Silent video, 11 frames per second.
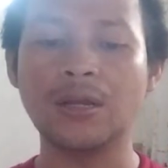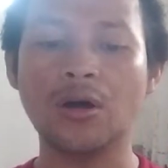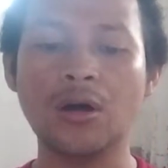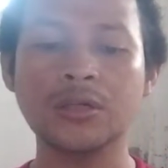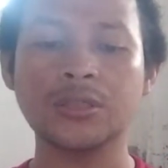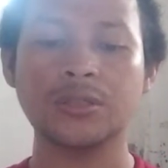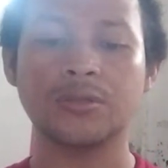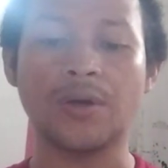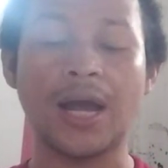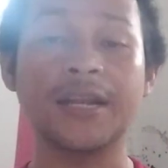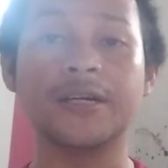to
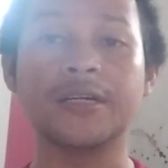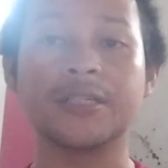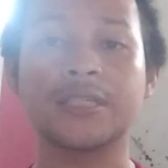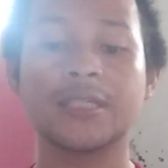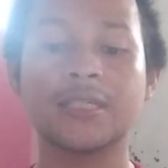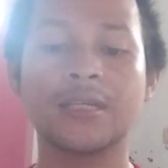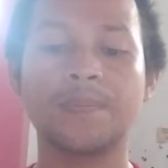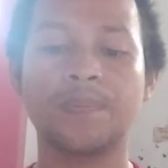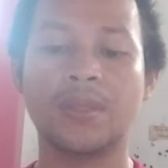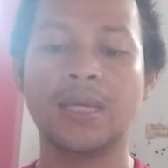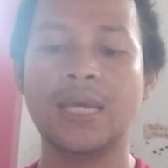others.
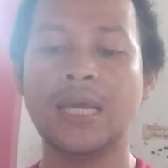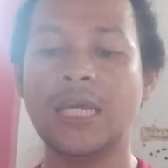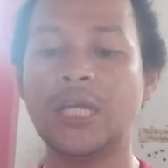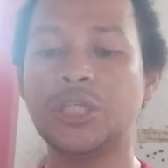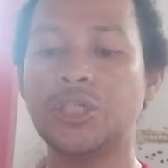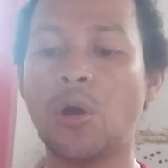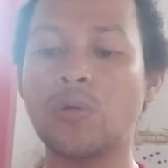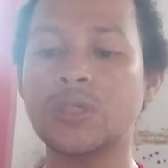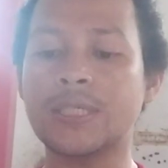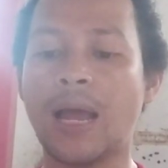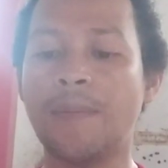It shows a
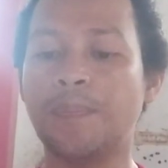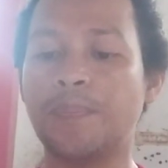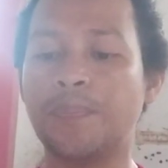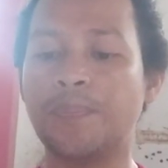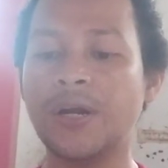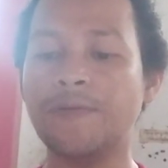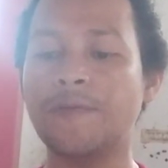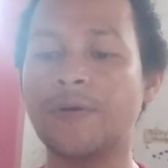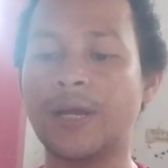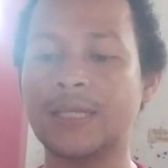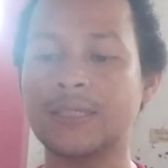preference
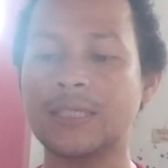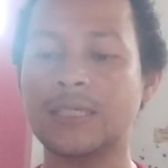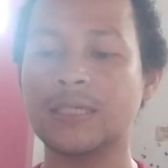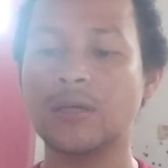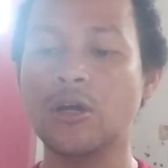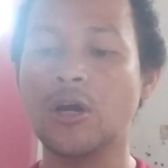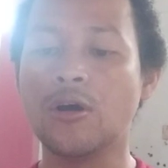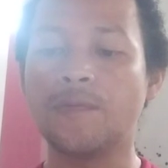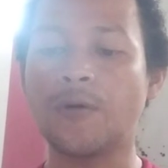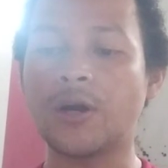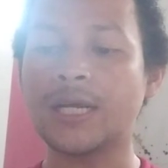for
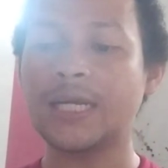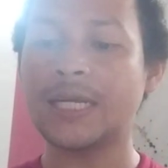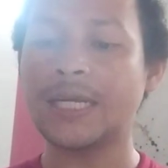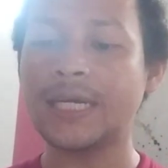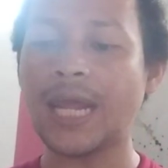taking